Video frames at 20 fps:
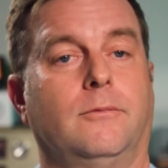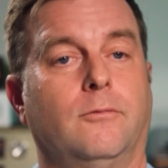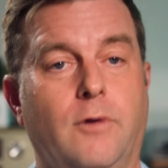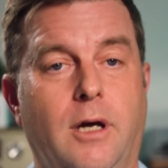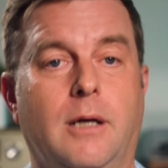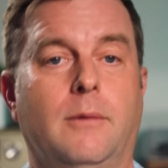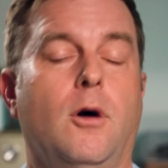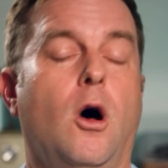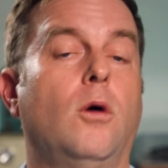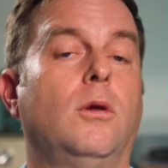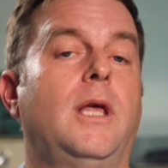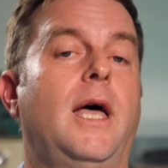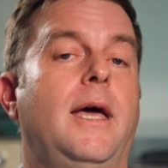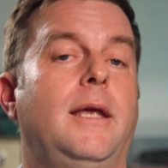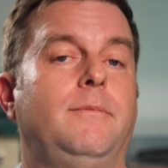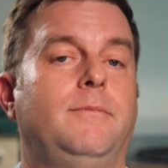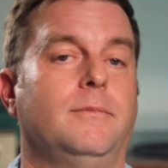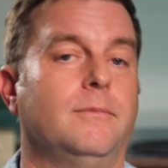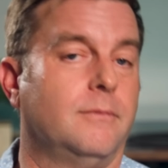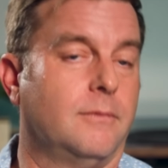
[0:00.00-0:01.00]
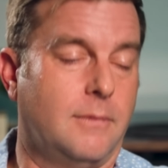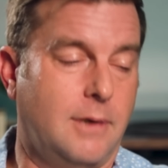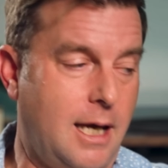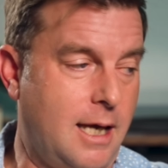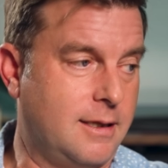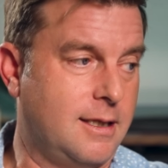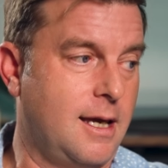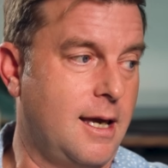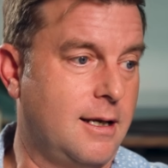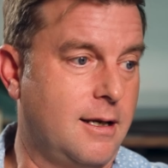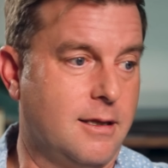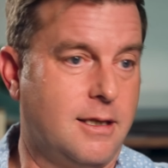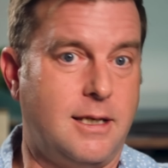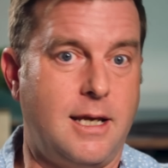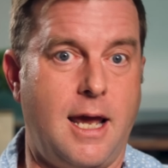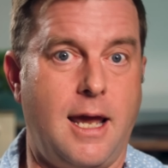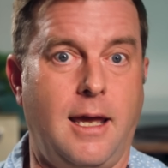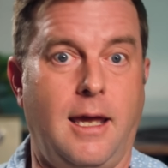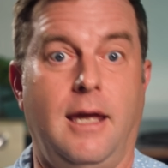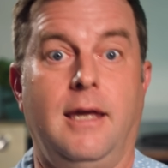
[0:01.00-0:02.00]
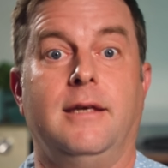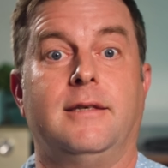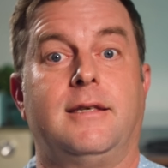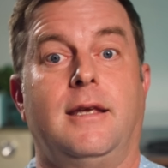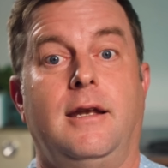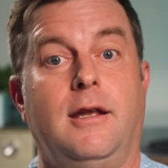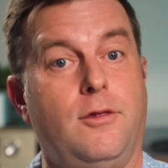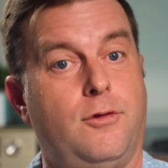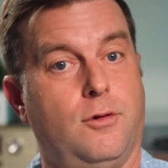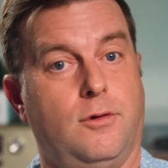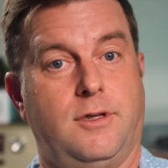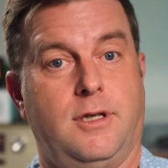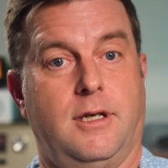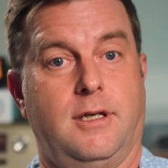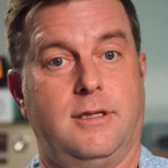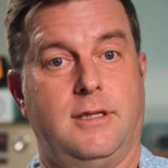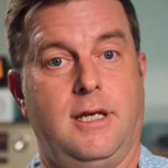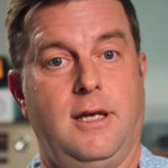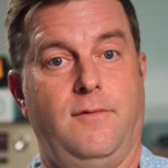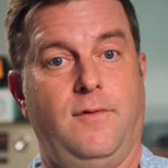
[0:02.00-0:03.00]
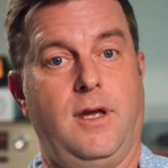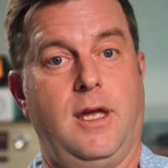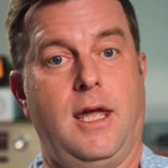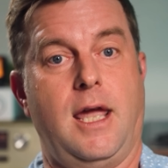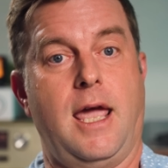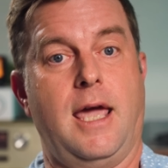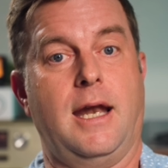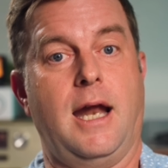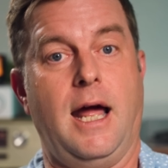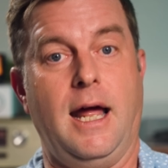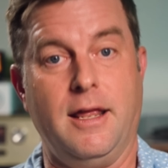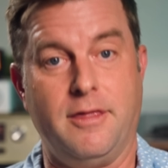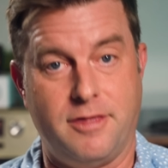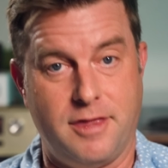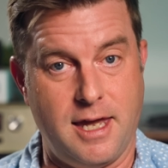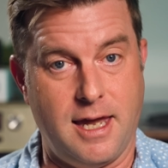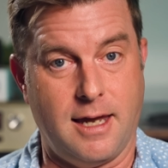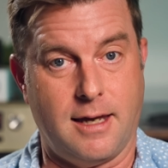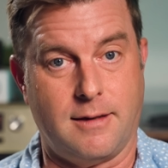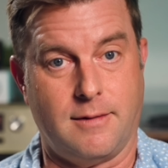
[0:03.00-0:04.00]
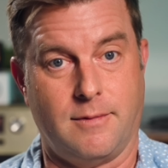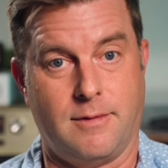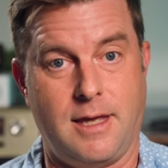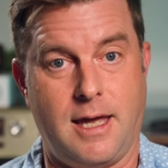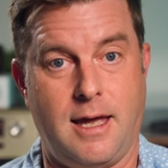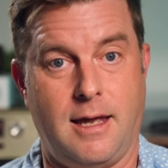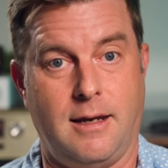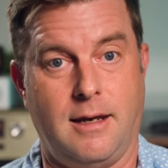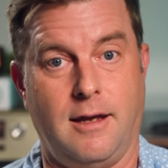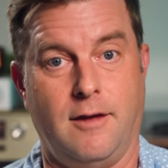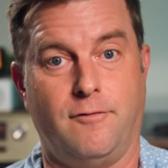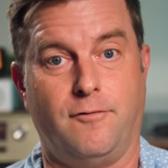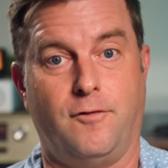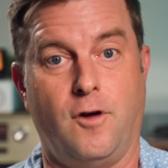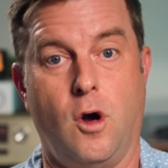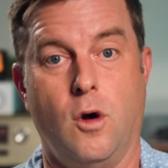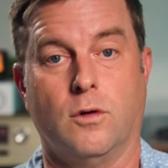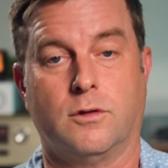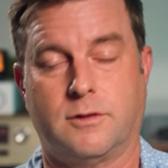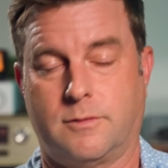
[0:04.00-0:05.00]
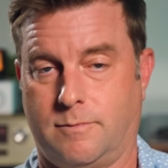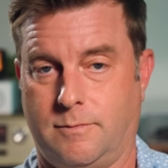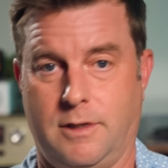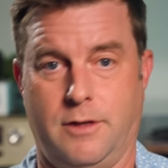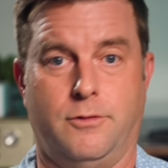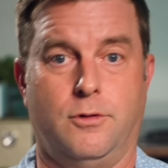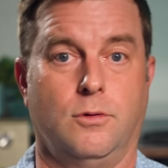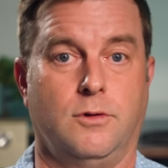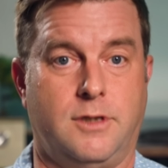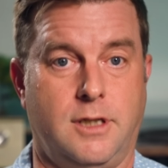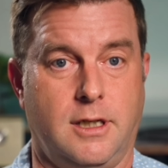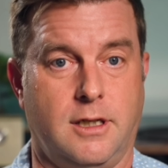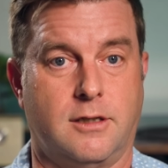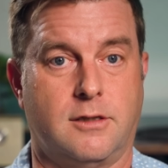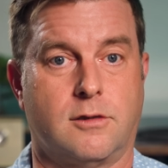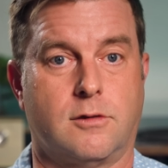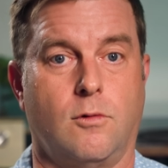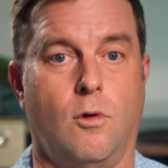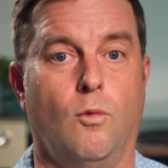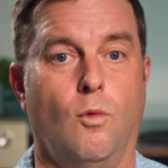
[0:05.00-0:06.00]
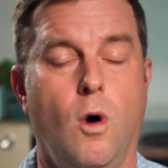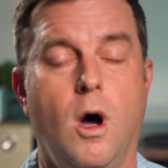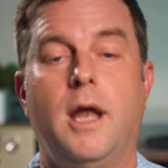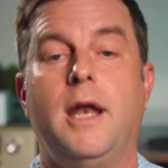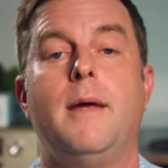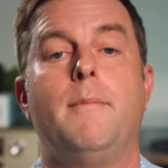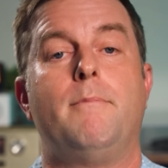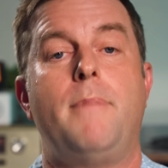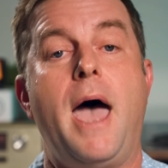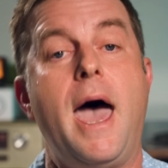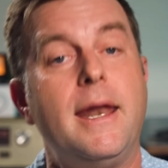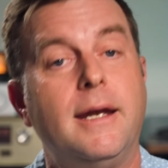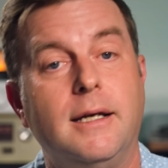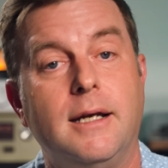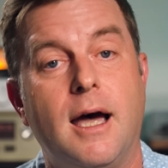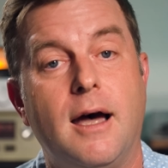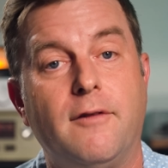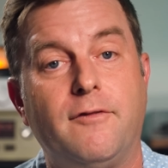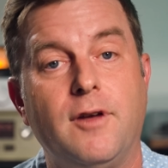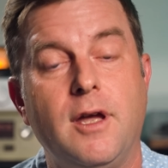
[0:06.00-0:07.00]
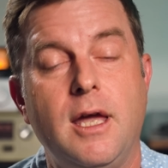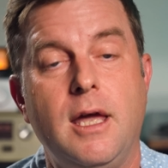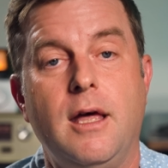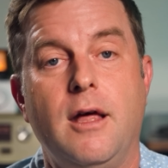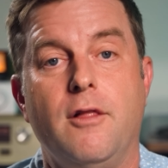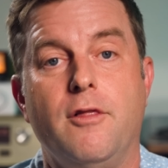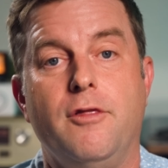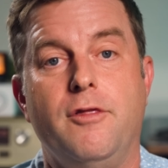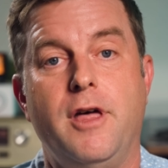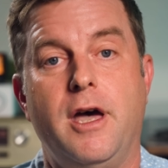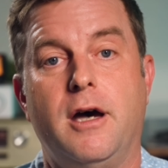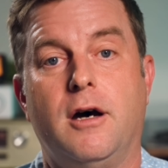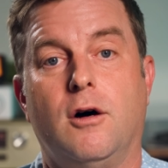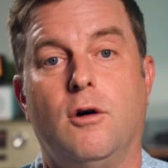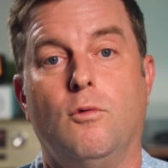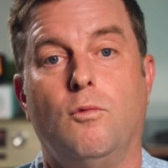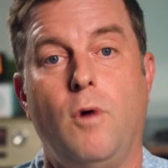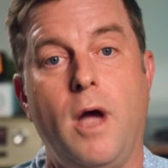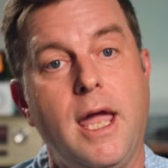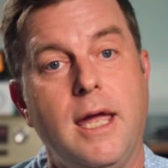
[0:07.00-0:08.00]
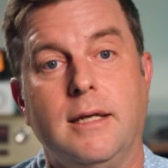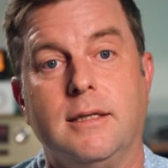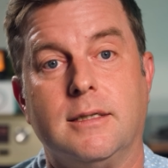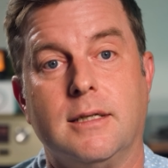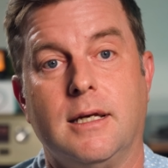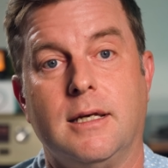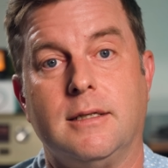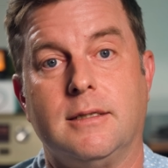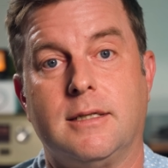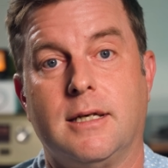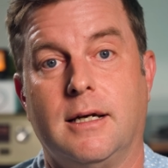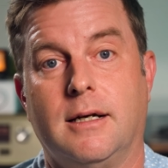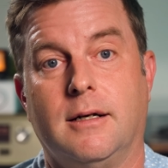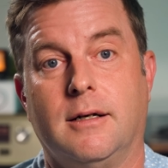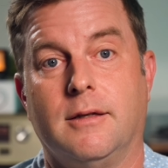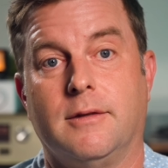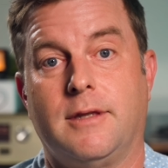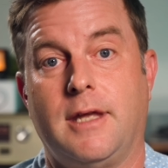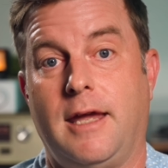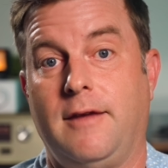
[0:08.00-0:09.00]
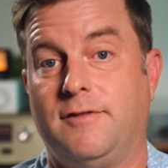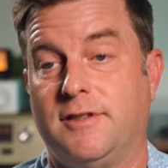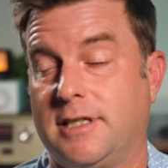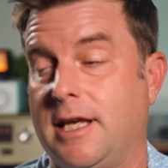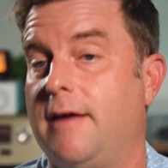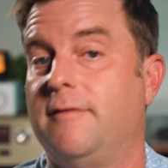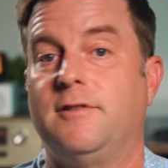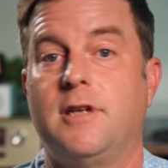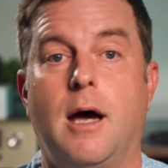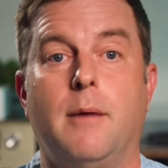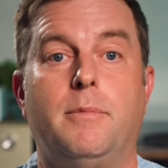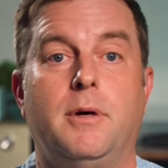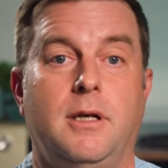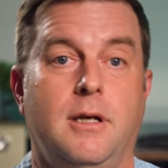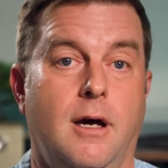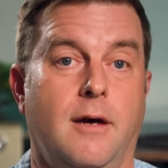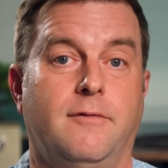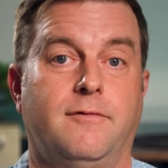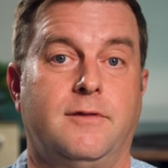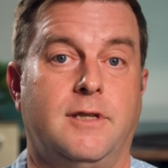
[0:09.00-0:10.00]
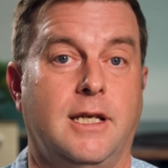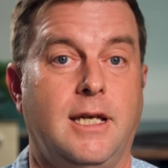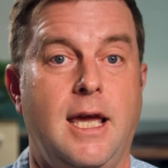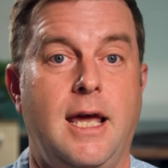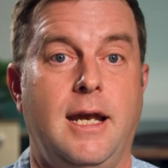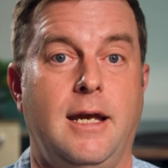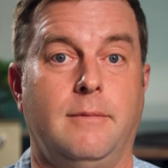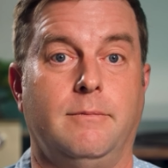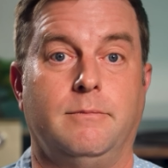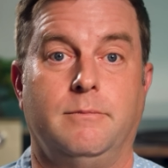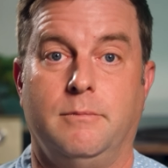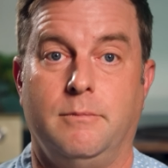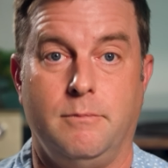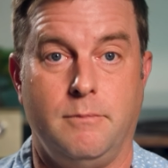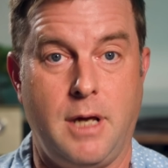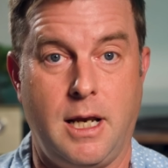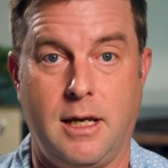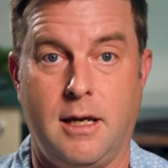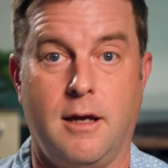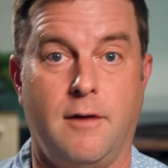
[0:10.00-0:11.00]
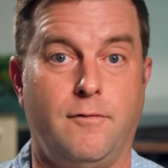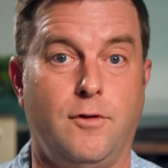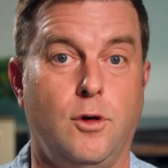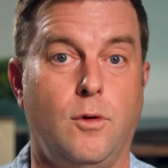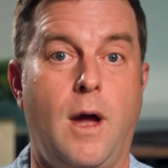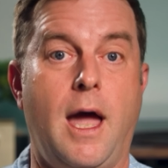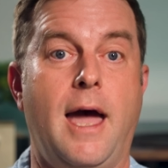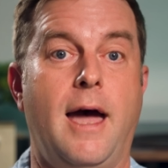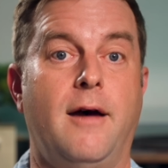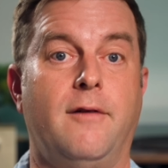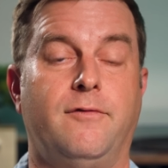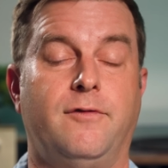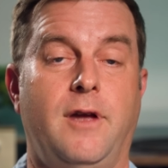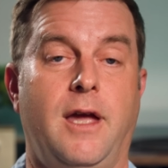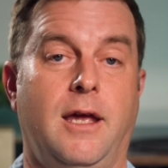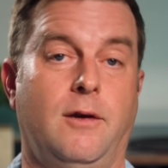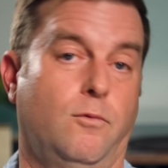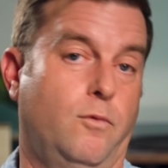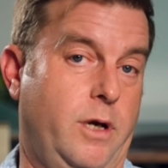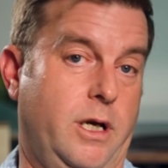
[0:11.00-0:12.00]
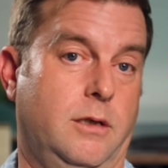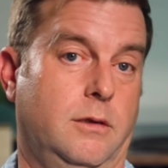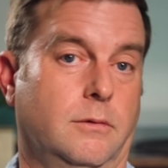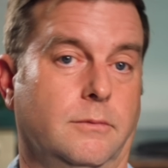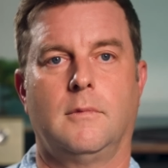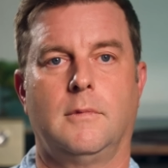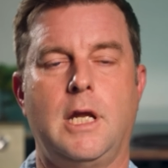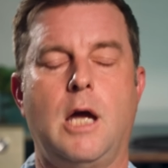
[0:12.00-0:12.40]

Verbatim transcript: Well, OLED at the end of the day is an enthusiast TV. And I think that if folks, enthusiasts, want it bad enough, they'll wait until they've saved up enough to get it. Many of you have and will.